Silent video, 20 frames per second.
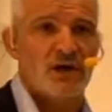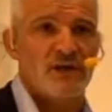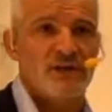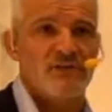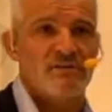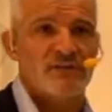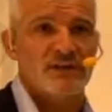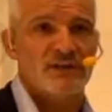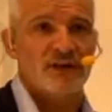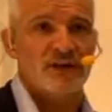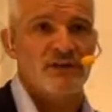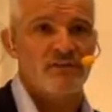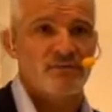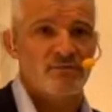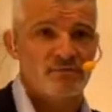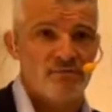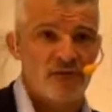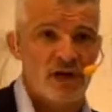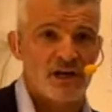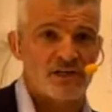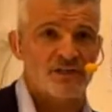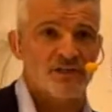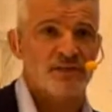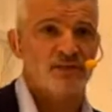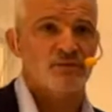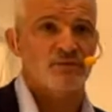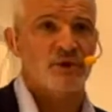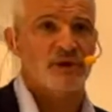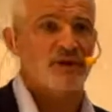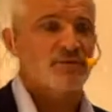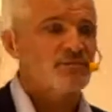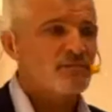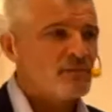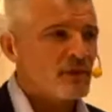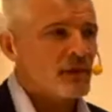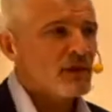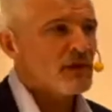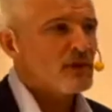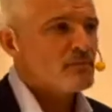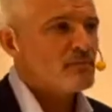IVF plasticware,
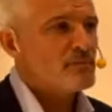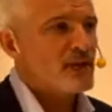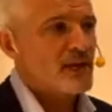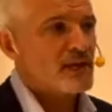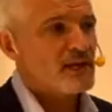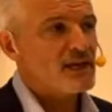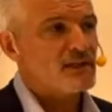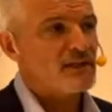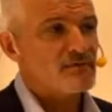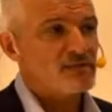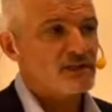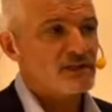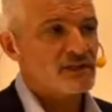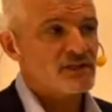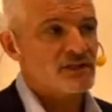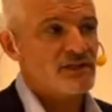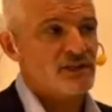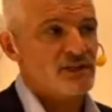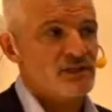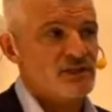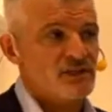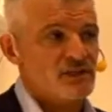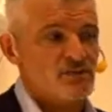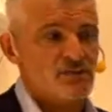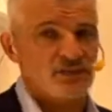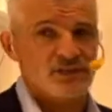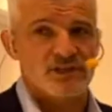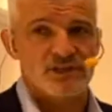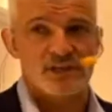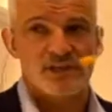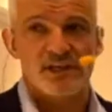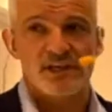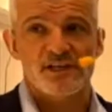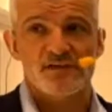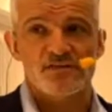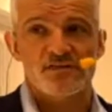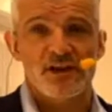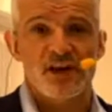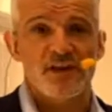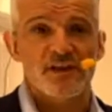many of these dishes were
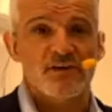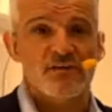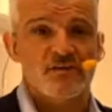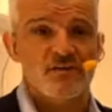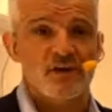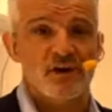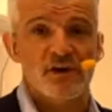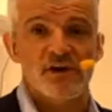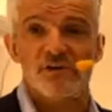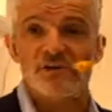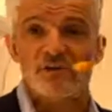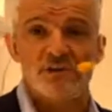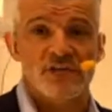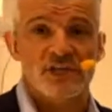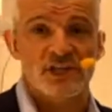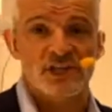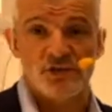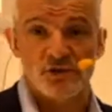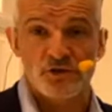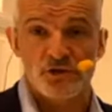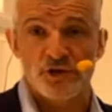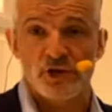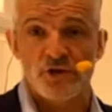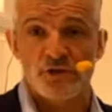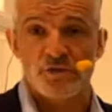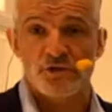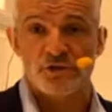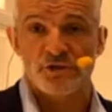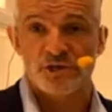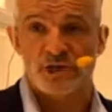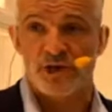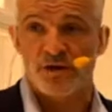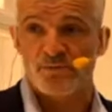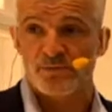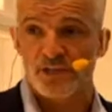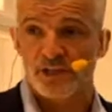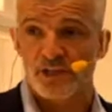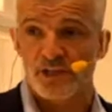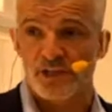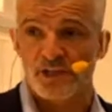designed rather for tissue culture
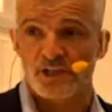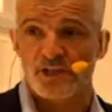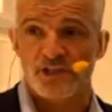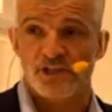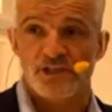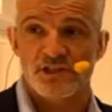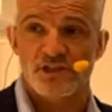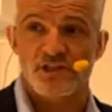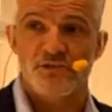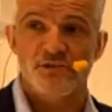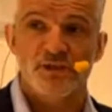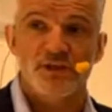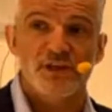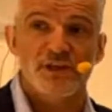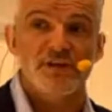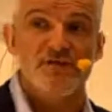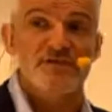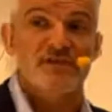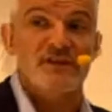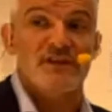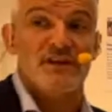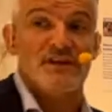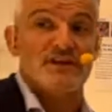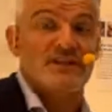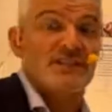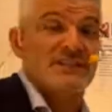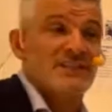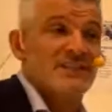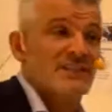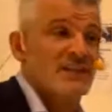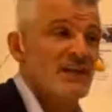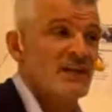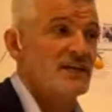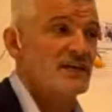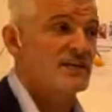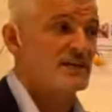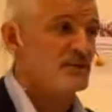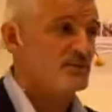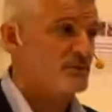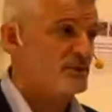applications. They were never
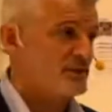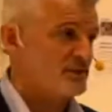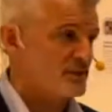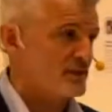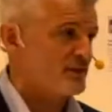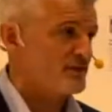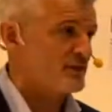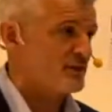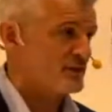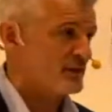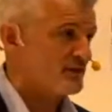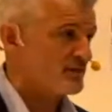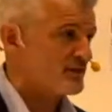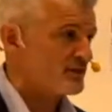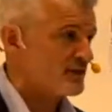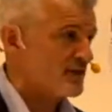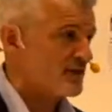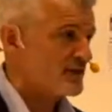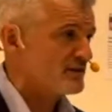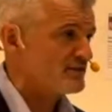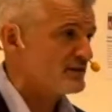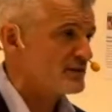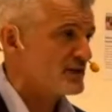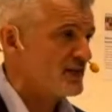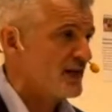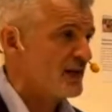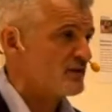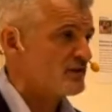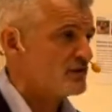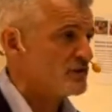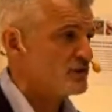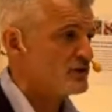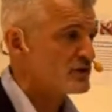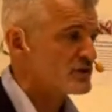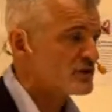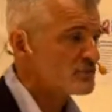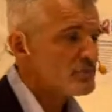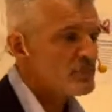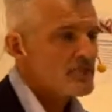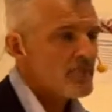designed specifically for IVF
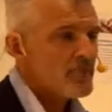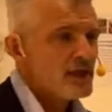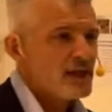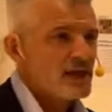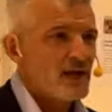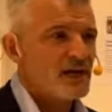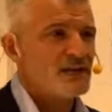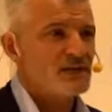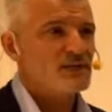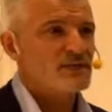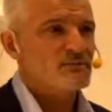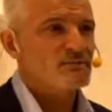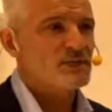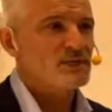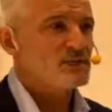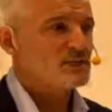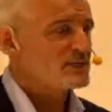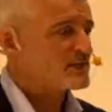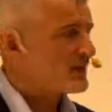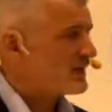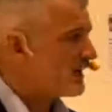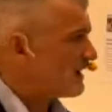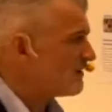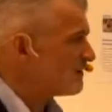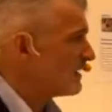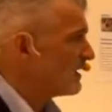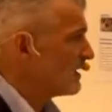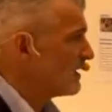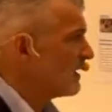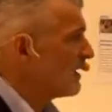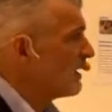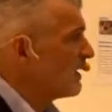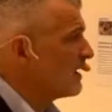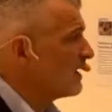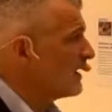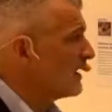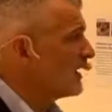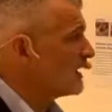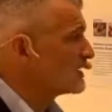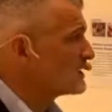use. And this means they have a
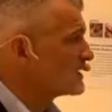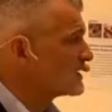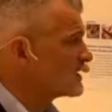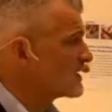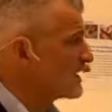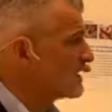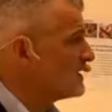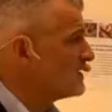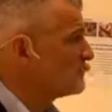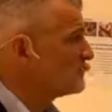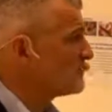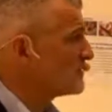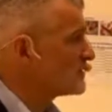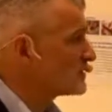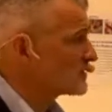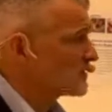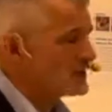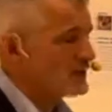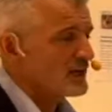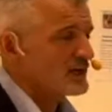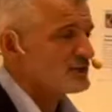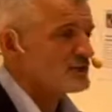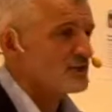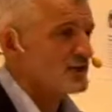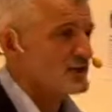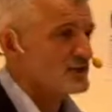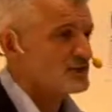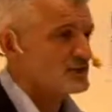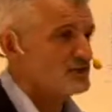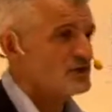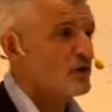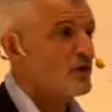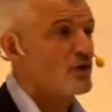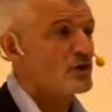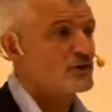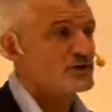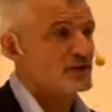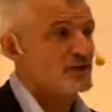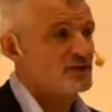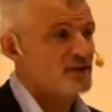design which is
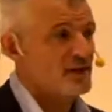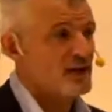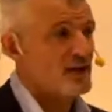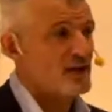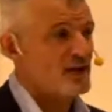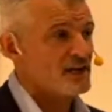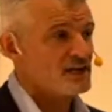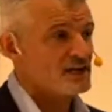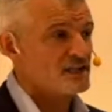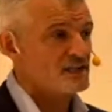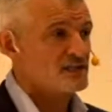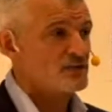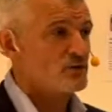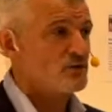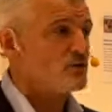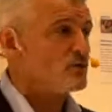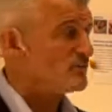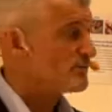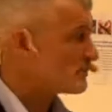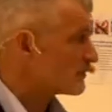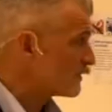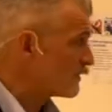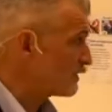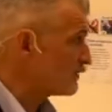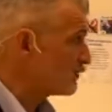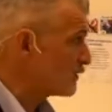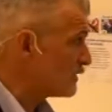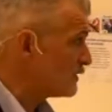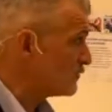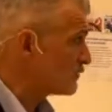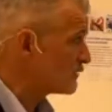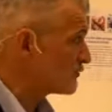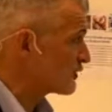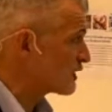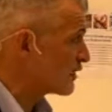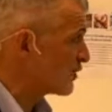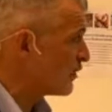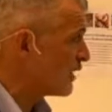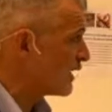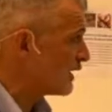not the ideal that we would
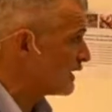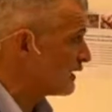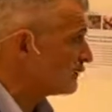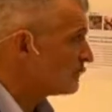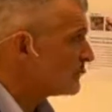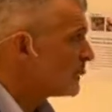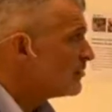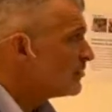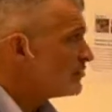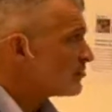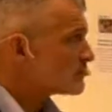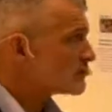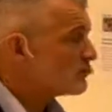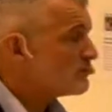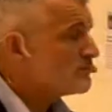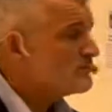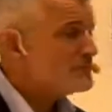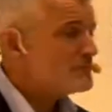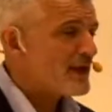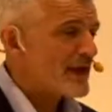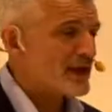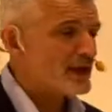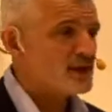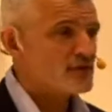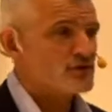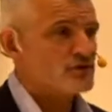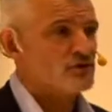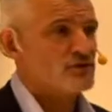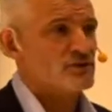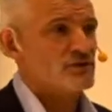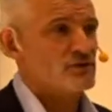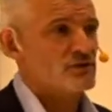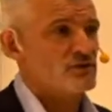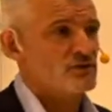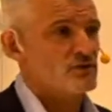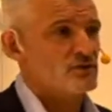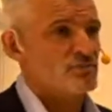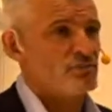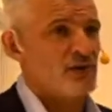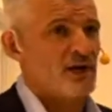require. So many
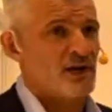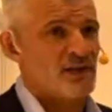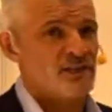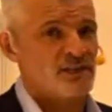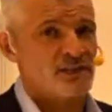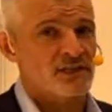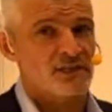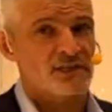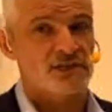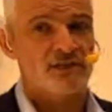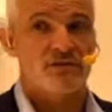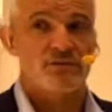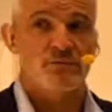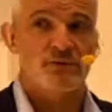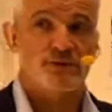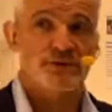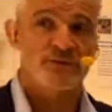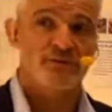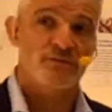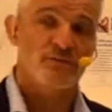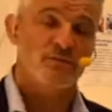traditional plastics would